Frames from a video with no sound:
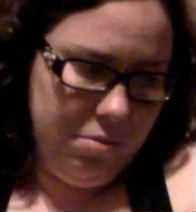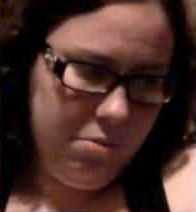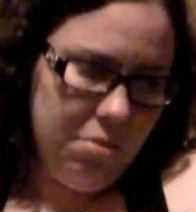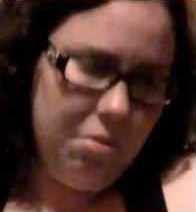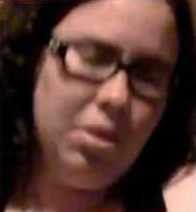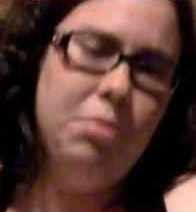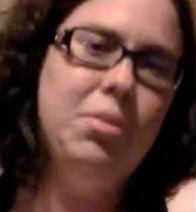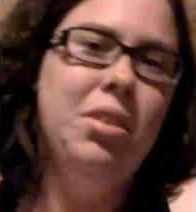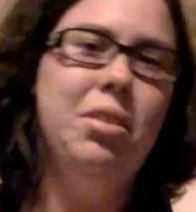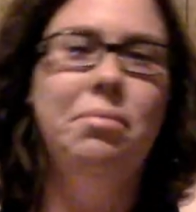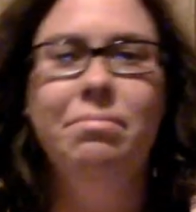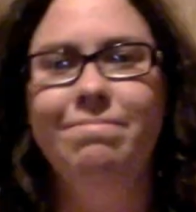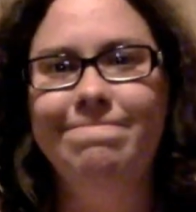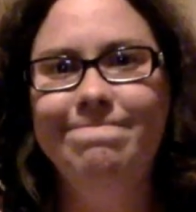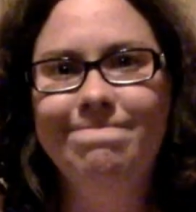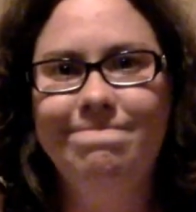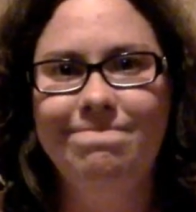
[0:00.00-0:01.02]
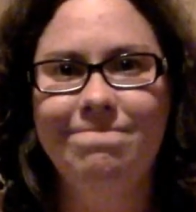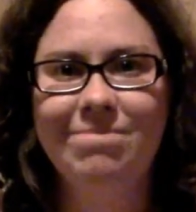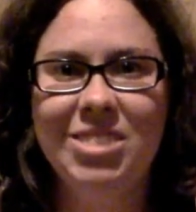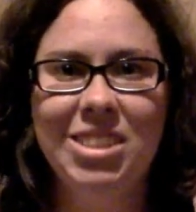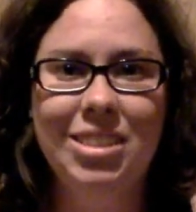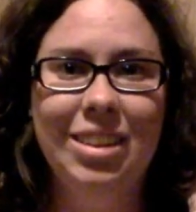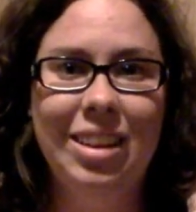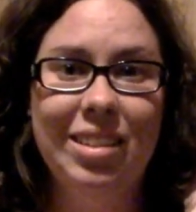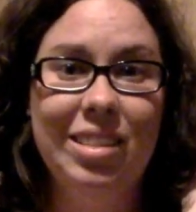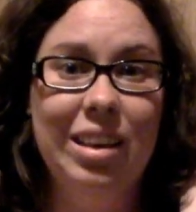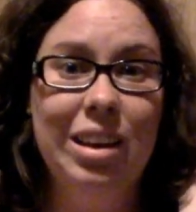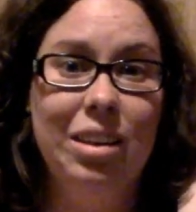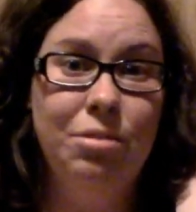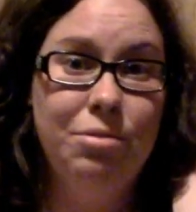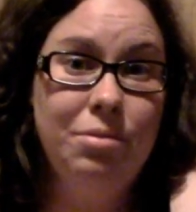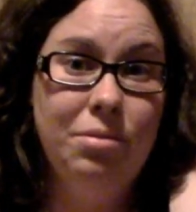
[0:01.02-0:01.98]
But I mean, that's
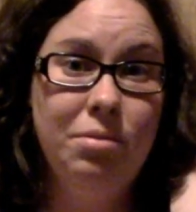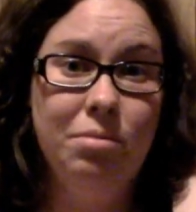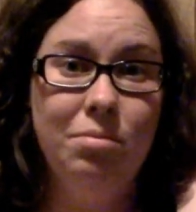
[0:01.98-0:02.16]
life.